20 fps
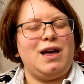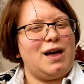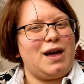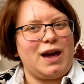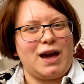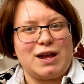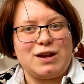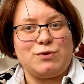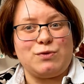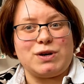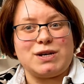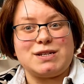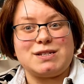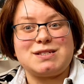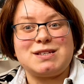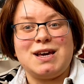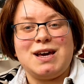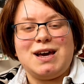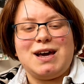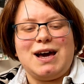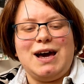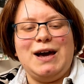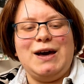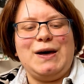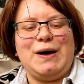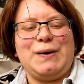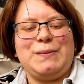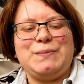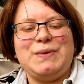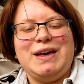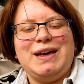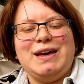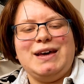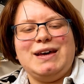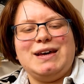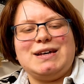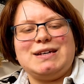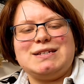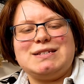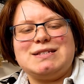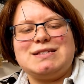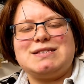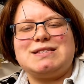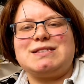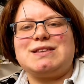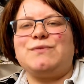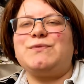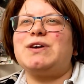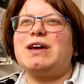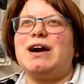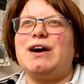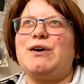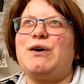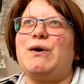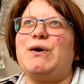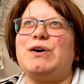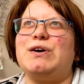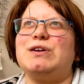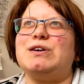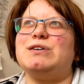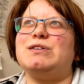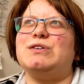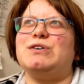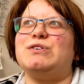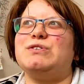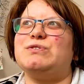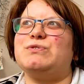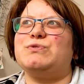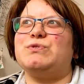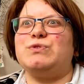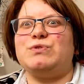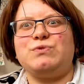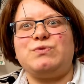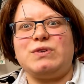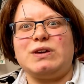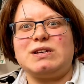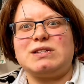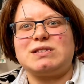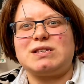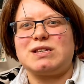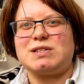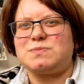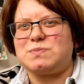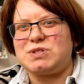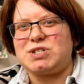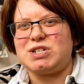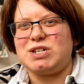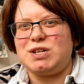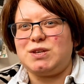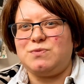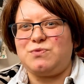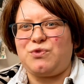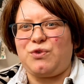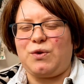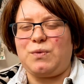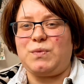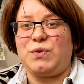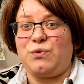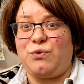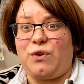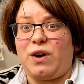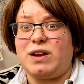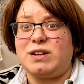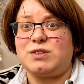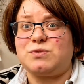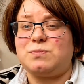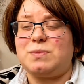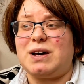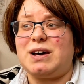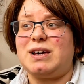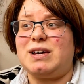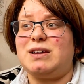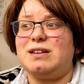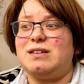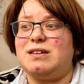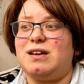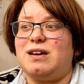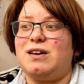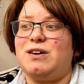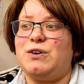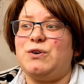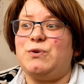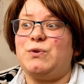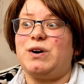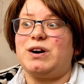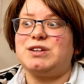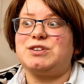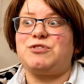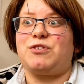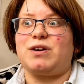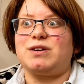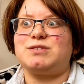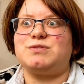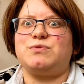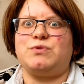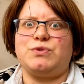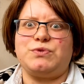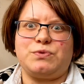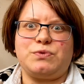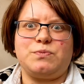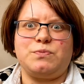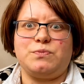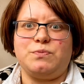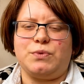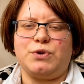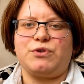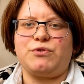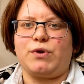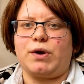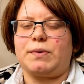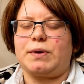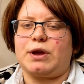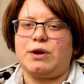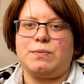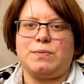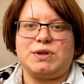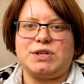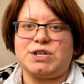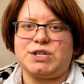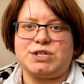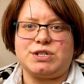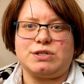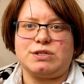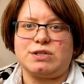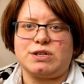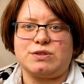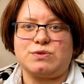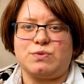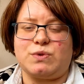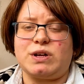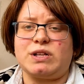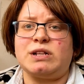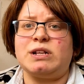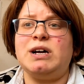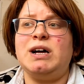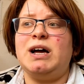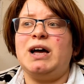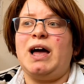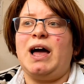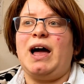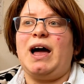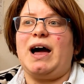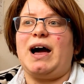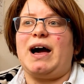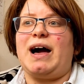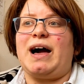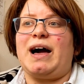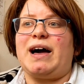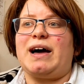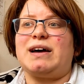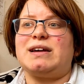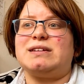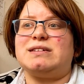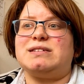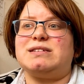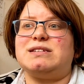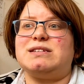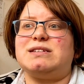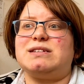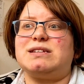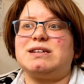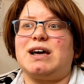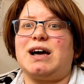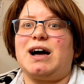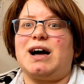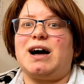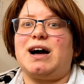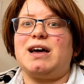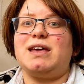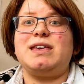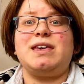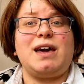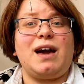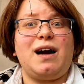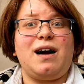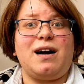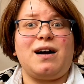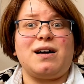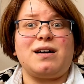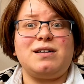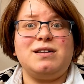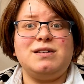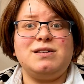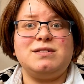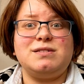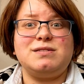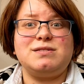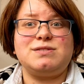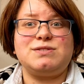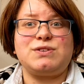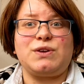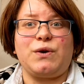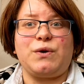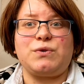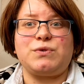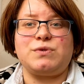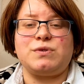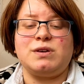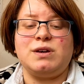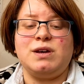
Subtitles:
anyways, is something I heard a lot of good things, especially from a friend of mine who I trust with book recommendations as well. And yeah, so